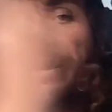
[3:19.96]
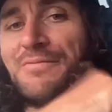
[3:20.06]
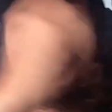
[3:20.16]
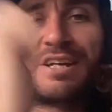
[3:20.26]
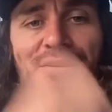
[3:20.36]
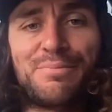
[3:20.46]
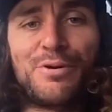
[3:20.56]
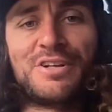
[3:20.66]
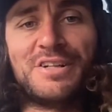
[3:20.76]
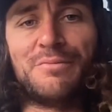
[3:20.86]
to keep
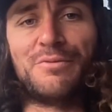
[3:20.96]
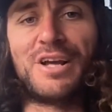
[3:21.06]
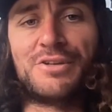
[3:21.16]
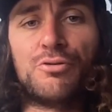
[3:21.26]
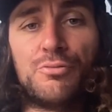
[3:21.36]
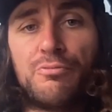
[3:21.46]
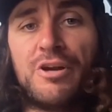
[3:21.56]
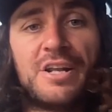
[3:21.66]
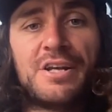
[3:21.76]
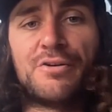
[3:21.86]
pulling them, like you're
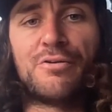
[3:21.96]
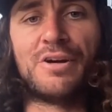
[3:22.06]
really annoyed.